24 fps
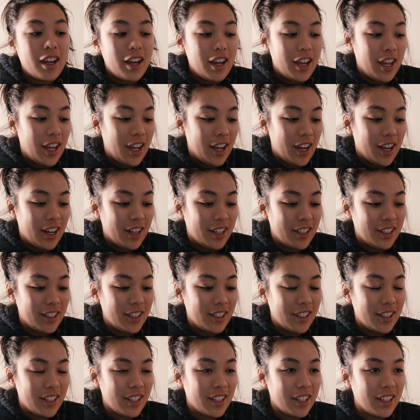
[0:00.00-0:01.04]

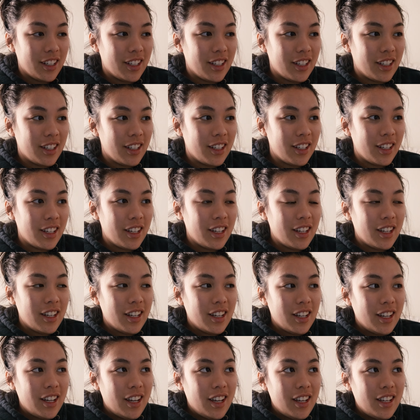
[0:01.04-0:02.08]
and
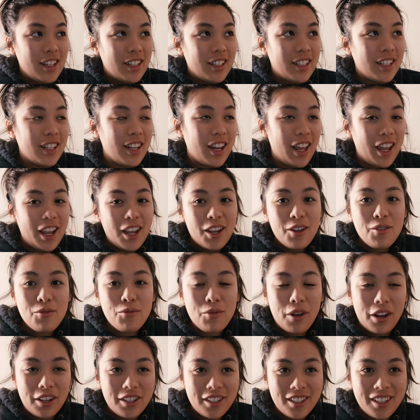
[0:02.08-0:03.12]
today
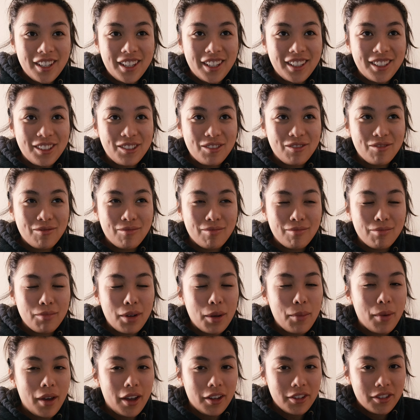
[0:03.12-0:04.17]
wasn't my
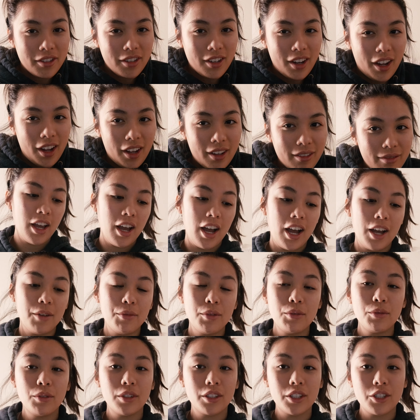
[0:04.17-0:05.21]
best day. I've
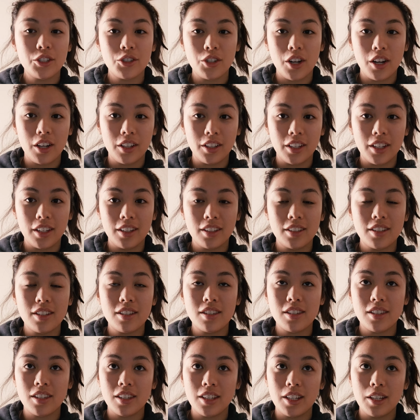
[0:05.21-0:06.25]
been really struggling to
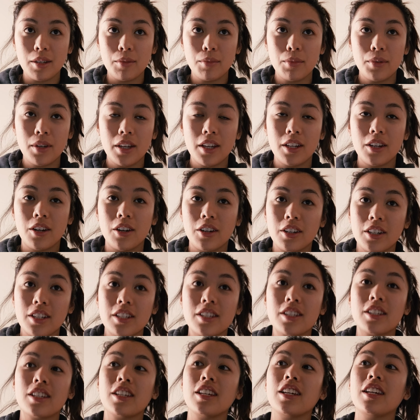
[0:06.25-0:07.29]
sleep, and
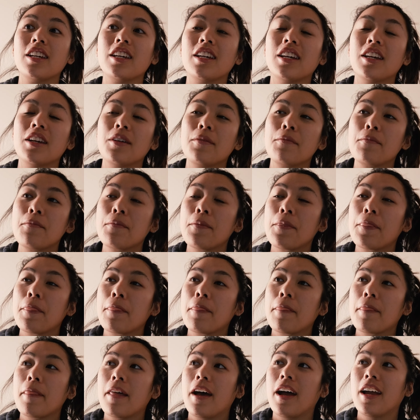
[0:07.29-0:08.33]
honestly,
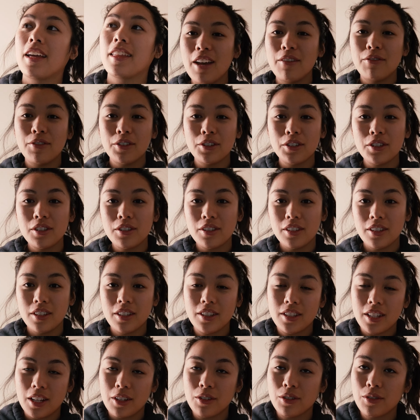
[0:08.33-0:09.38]
I feels
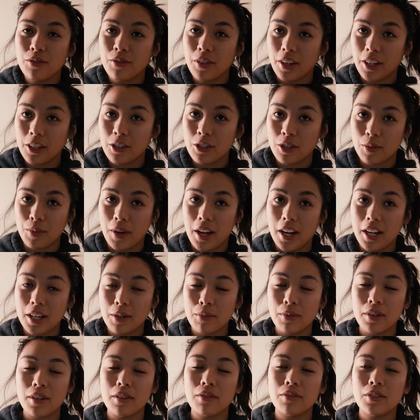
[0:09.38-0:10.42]
this sounds very dramatic,
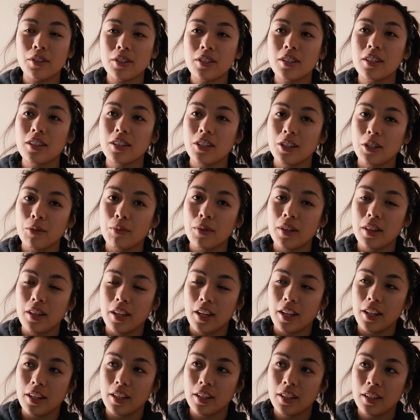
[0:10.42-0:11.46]
but it feels a little bit
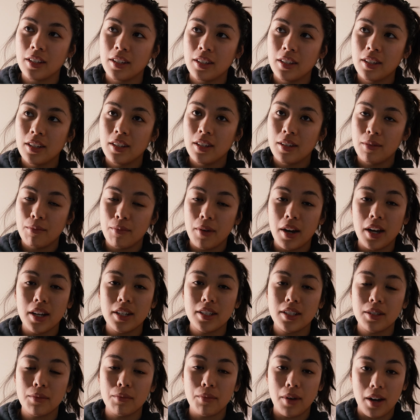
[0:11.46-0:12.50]
like my
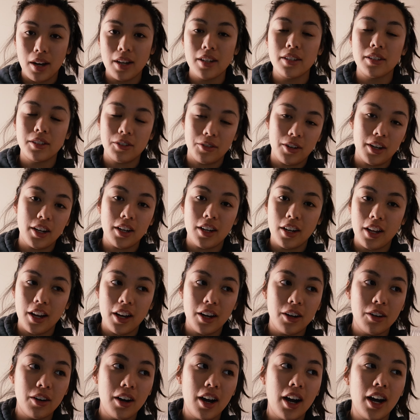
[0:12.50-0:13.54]
demise right
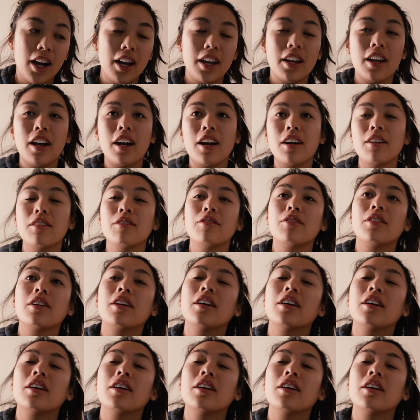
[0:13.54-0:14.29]
now. I have